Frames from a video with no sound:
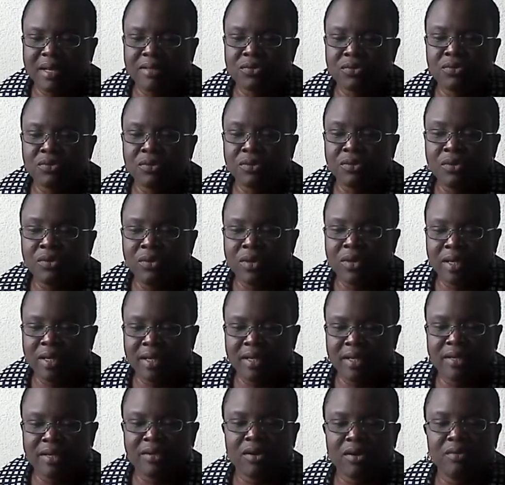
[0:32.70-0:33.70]
took no
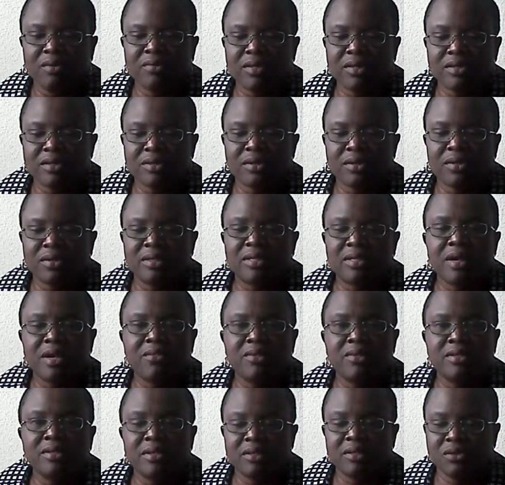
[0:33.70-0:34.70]
heed of the sword that
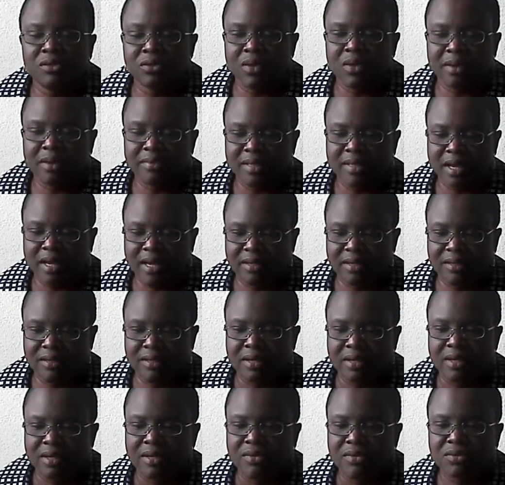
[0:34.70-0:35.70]
was in Joab's hand.
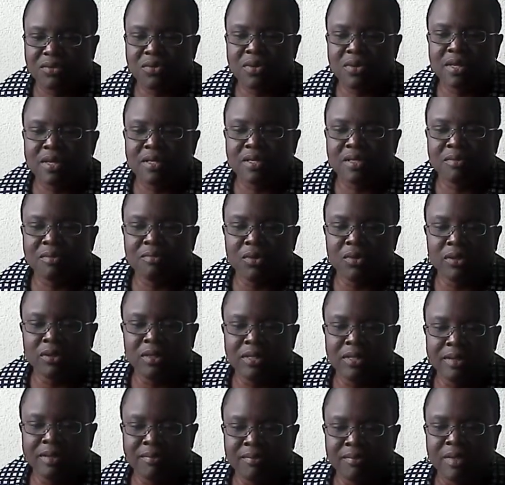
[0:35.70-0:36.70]
So he smote
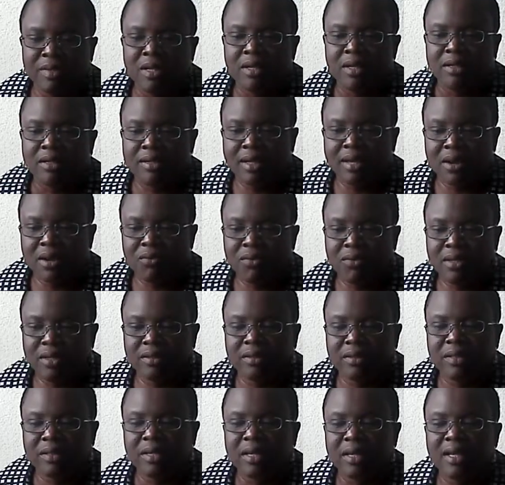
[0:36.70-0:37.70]
him therewith
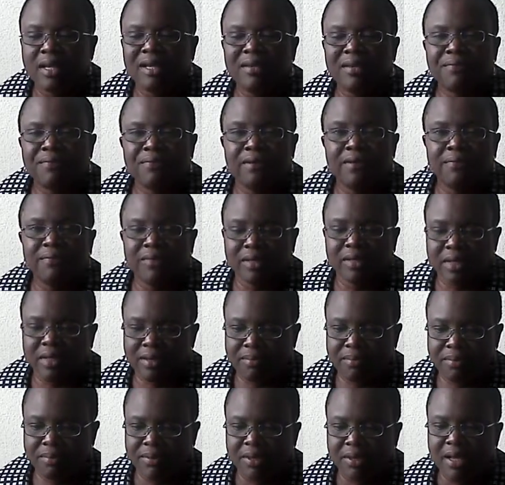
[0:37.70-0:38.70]
in the fifth rib,
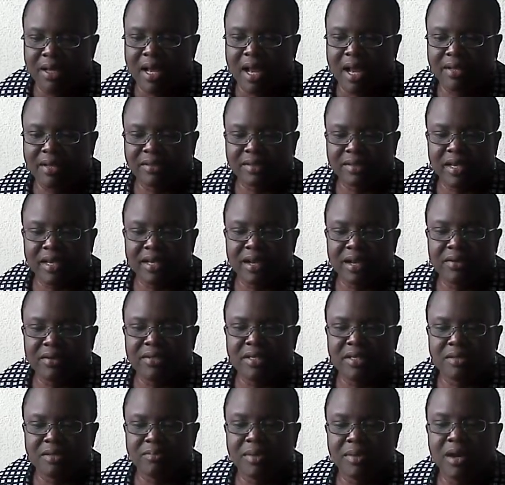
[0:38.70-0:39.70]
and shed out
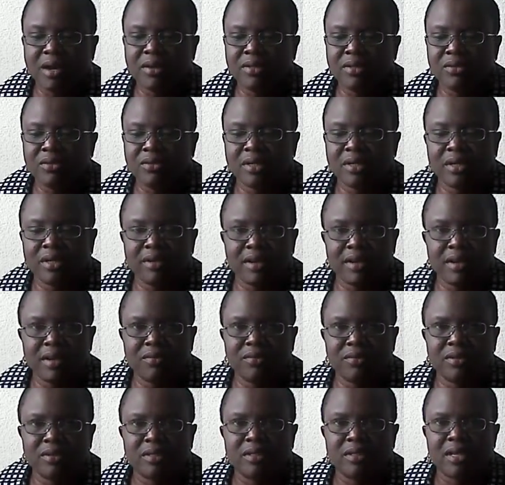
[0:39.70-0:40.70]
his bowels to the
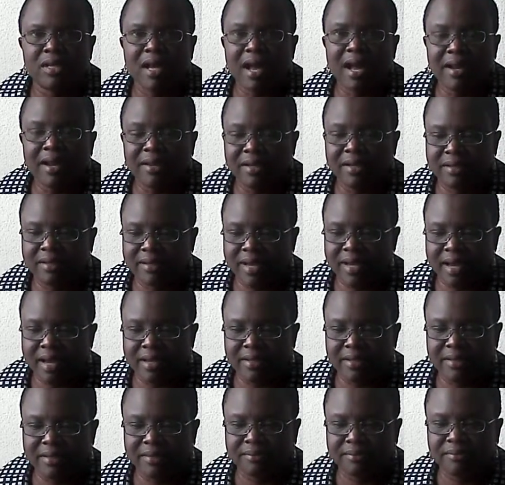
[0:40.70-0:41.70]
ground, and he died.
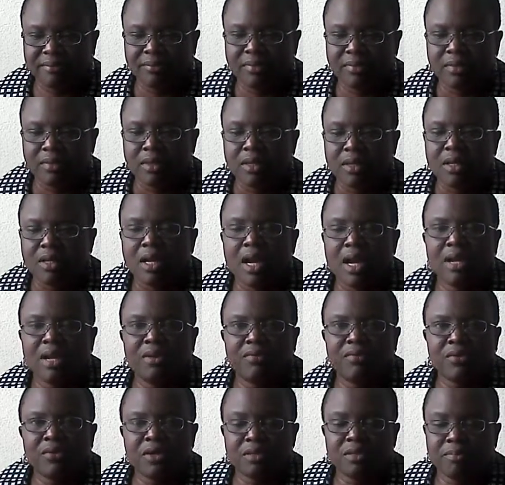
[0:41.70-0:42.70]
And
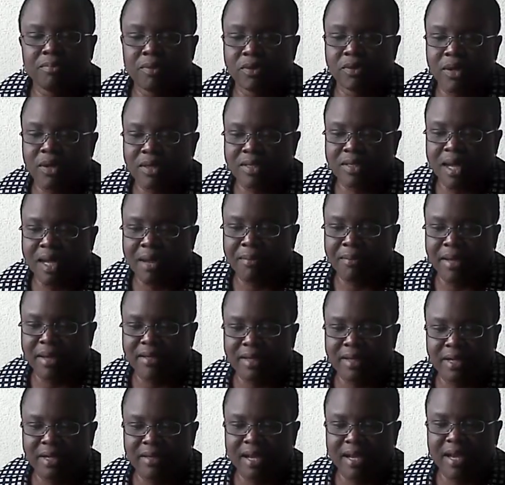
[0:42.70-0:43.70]
of course, because
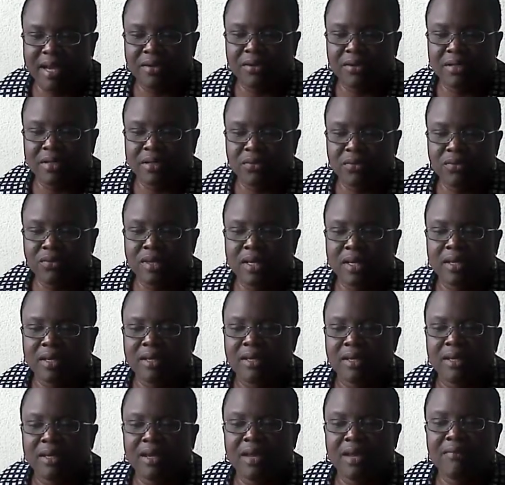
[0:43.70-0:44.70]
Amasa died on the way,
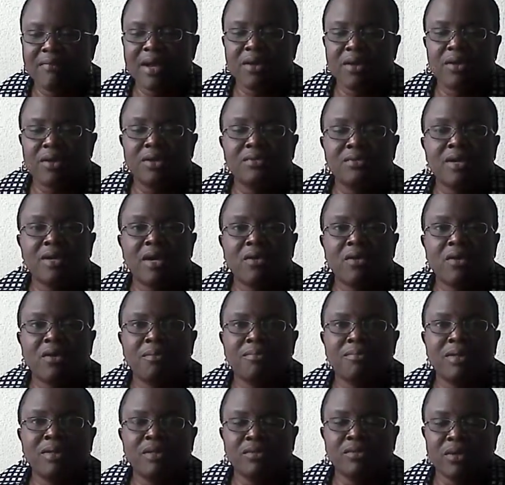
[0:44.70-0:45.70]
he never got to
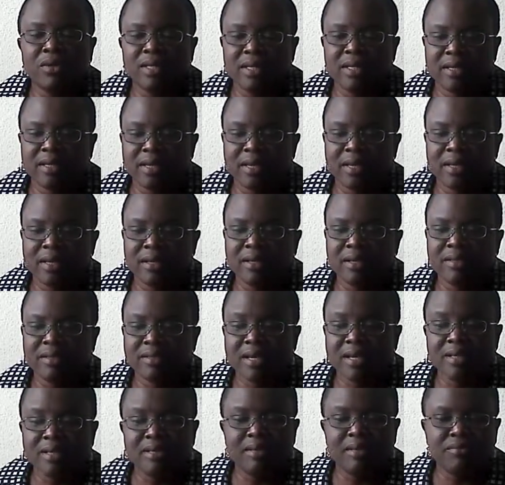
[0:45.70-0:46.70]
accomplish what the king
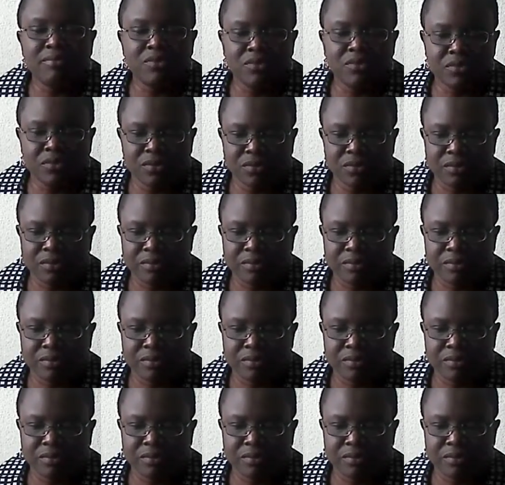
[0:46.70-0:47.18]
sent him to do.